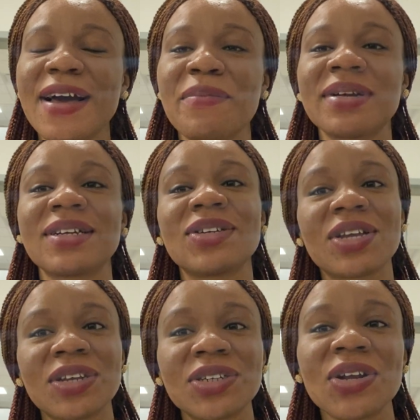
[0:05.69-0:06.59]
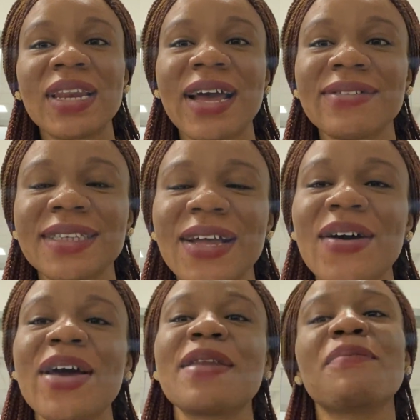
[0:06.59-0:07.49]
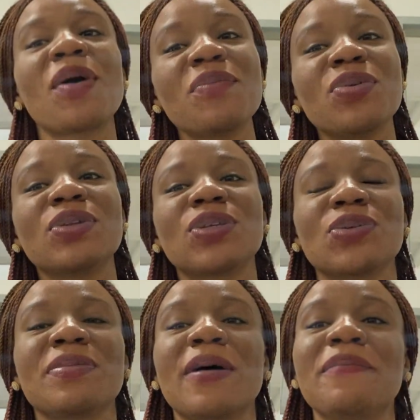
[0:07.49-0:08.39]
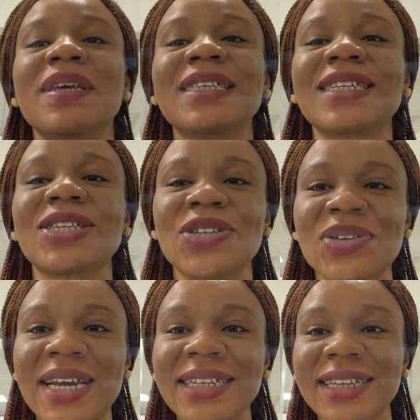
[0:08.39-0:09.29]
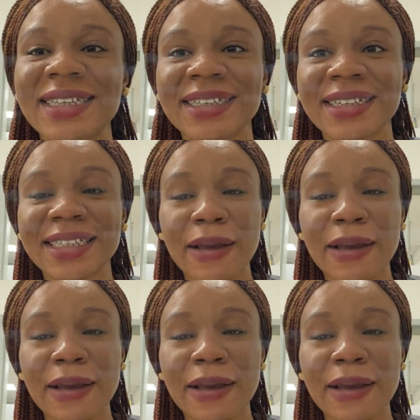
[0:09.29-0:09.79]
I'm an education, lifestyle and mom YouTuber based in the United States.